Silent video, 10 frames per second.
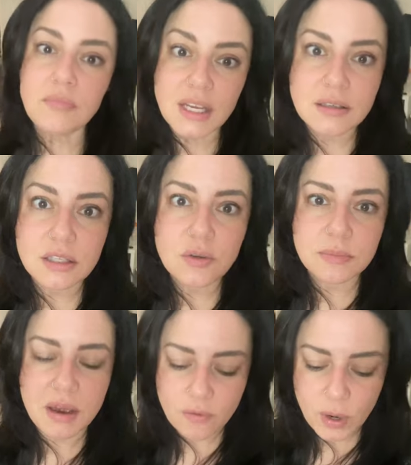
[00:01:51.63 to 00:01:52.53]
Excuse
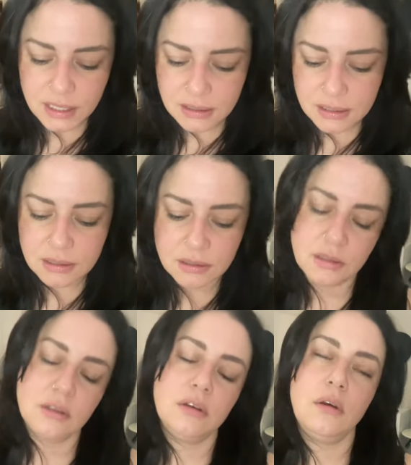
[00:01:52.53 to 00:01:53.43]
my voice.
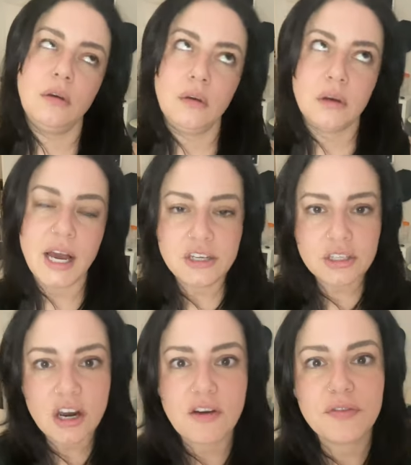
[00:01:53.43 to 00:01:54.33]
I just
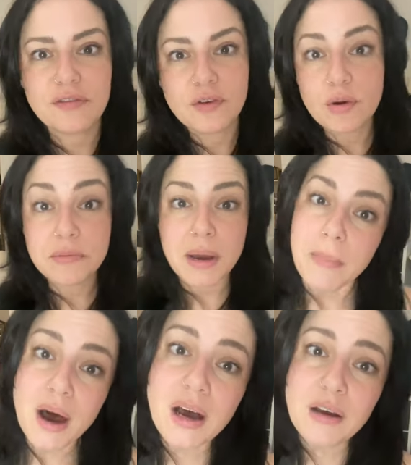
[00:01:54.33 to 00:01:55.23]
got off the phone with my
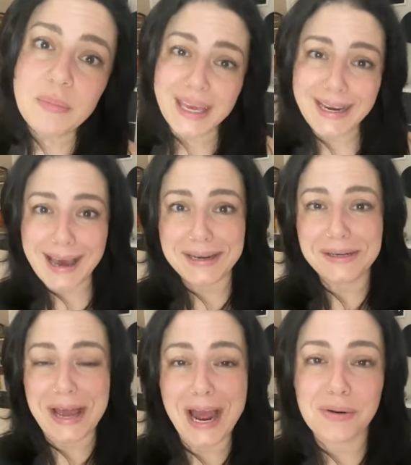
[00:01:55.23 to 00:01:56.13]
mom and had an
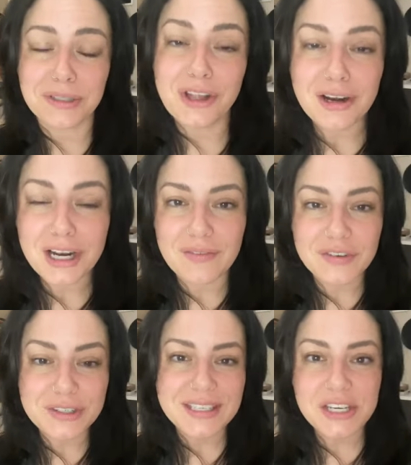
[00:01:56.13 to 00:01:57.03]
hour long
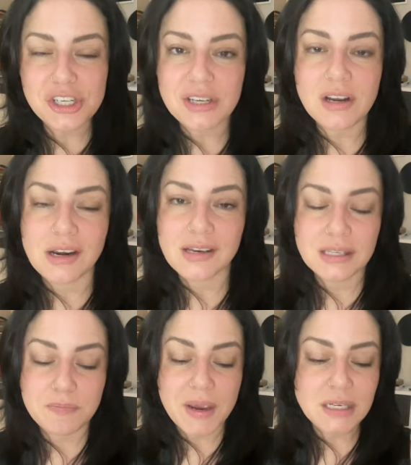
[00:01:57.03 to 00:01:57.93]
conversation
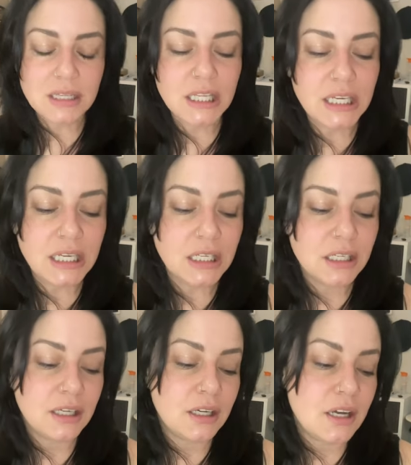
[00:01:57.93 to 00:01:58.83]
unexpectedly,
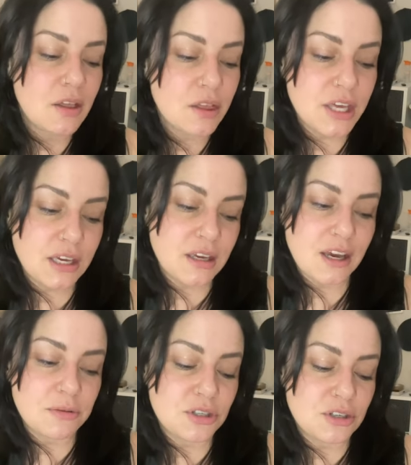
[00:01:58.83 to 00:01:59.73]
thinking
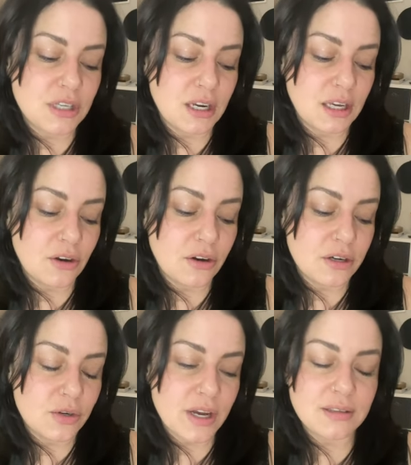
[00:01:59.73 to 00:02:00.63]
I was just going to get her
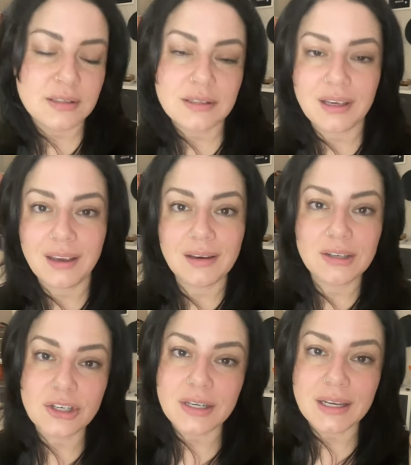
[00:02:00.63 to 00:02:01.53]
address and
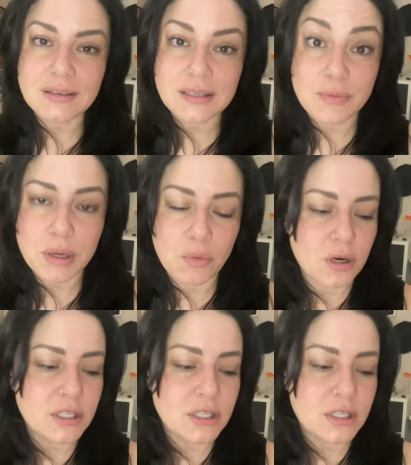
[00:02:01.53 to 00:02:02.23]
turned out to something more.